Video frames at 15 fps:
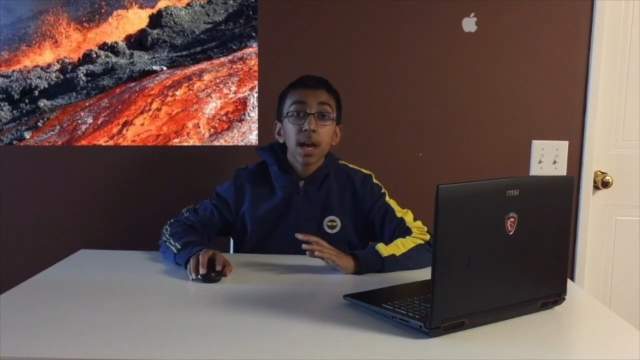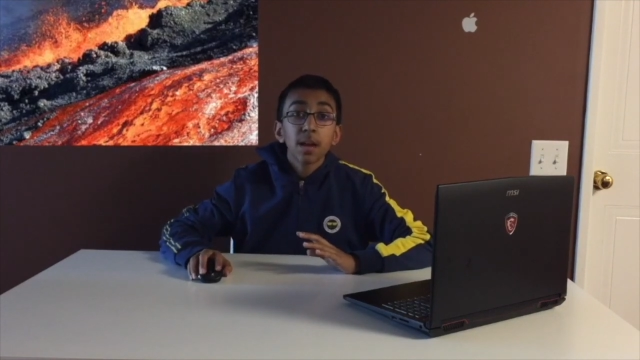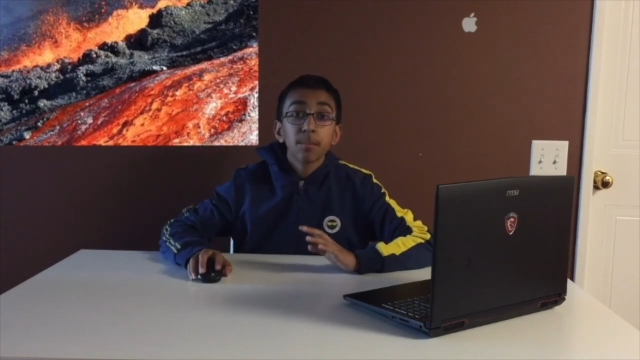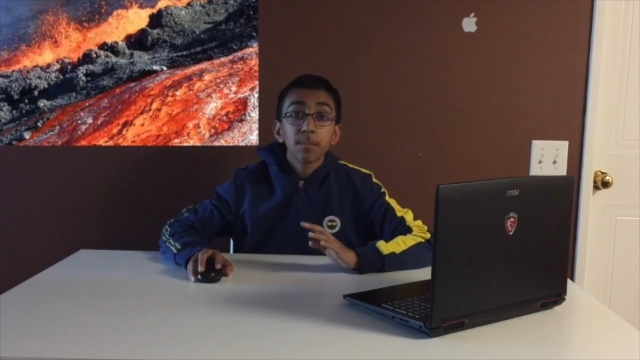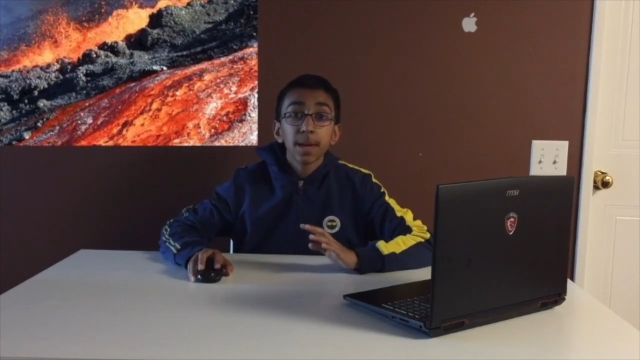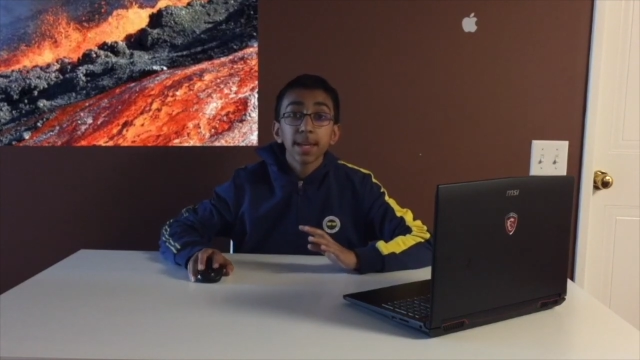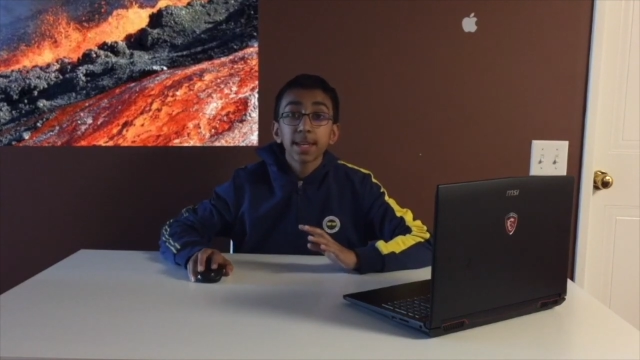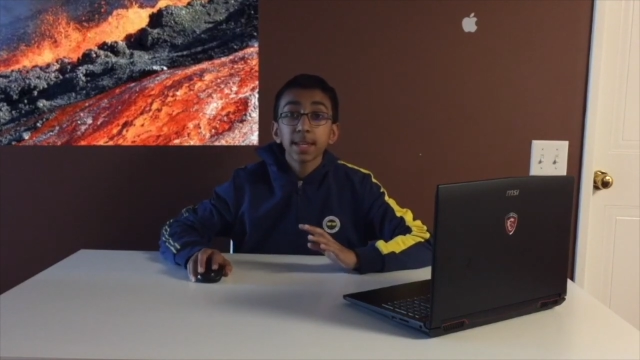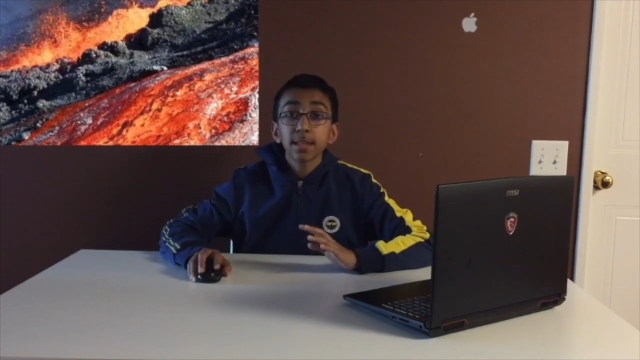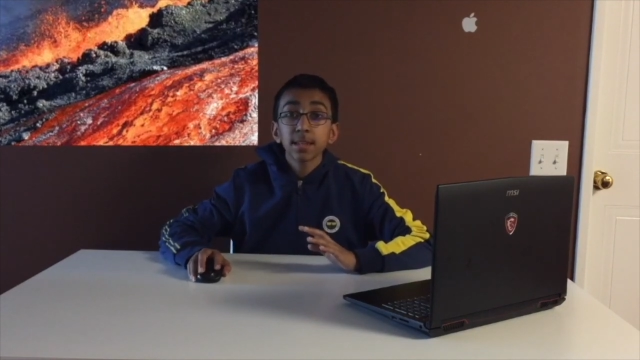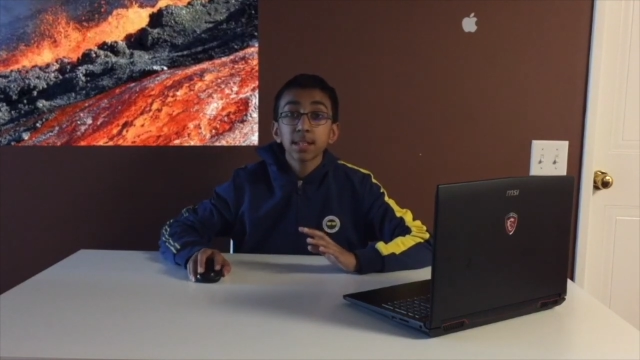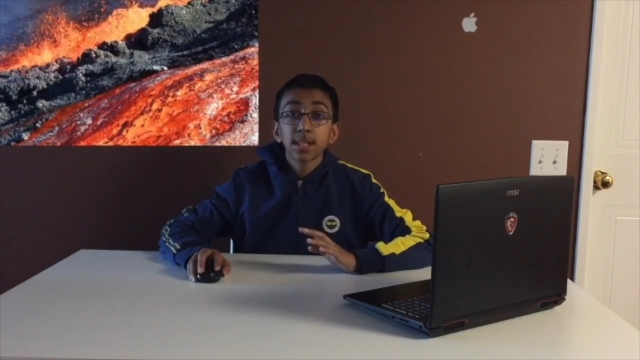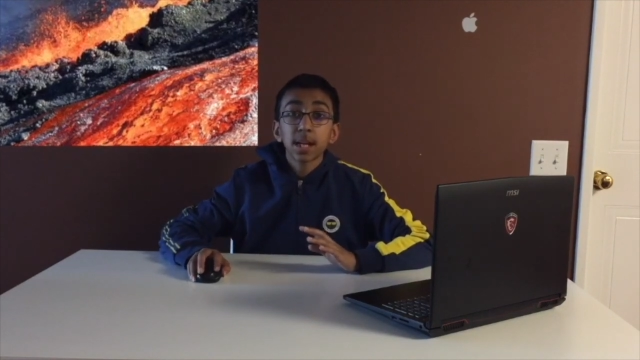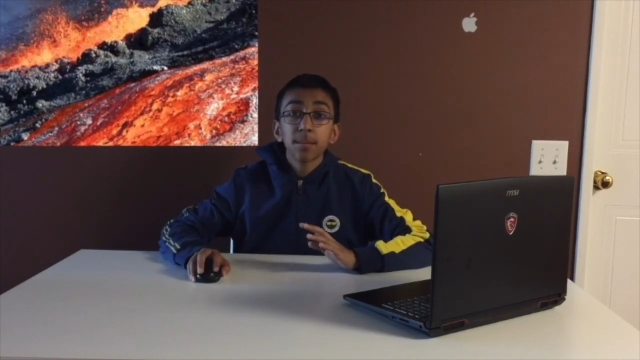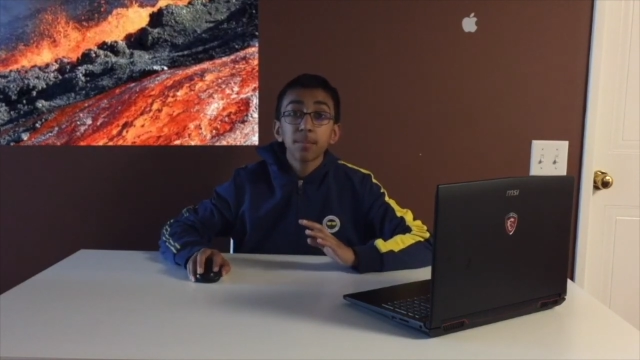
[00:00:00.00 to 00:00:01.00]
and making
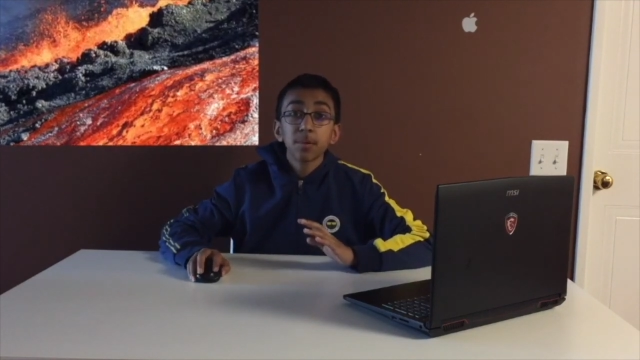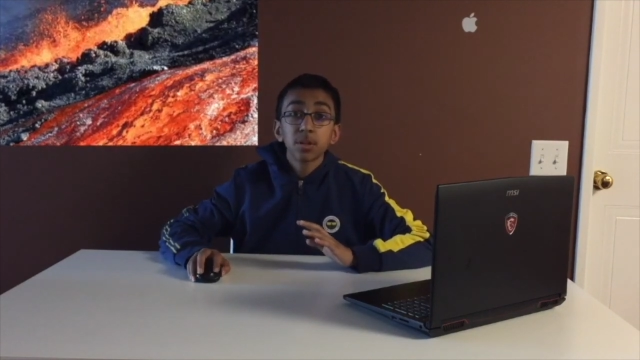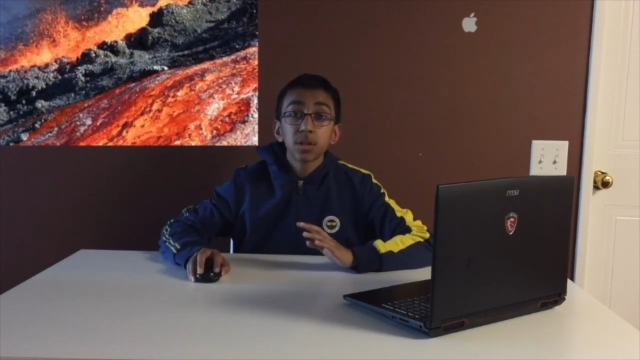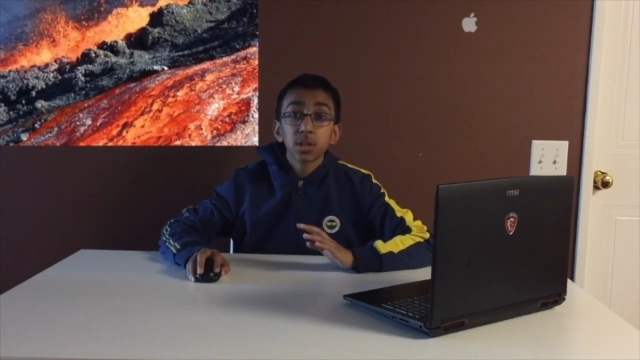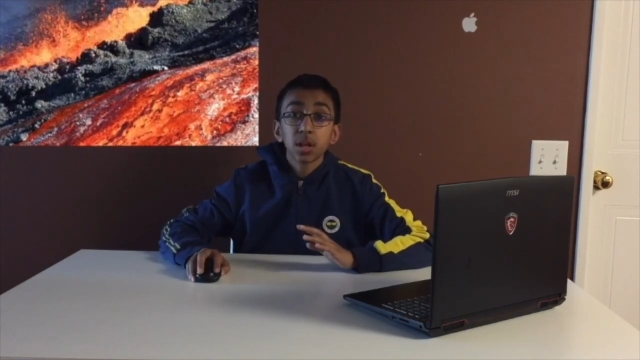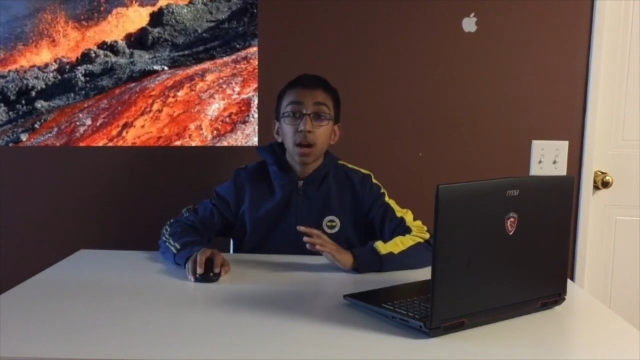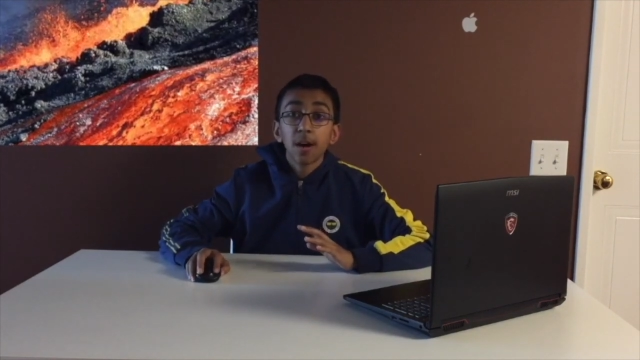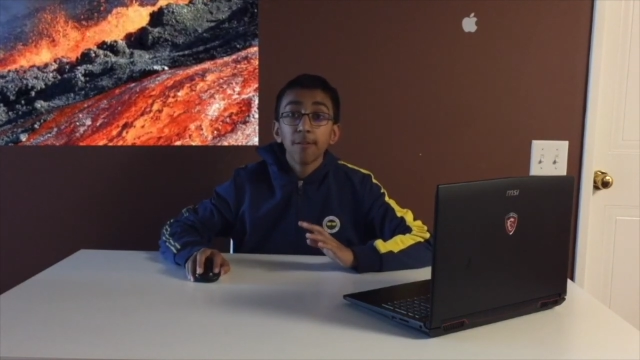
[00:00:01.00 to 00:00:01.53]
the temperature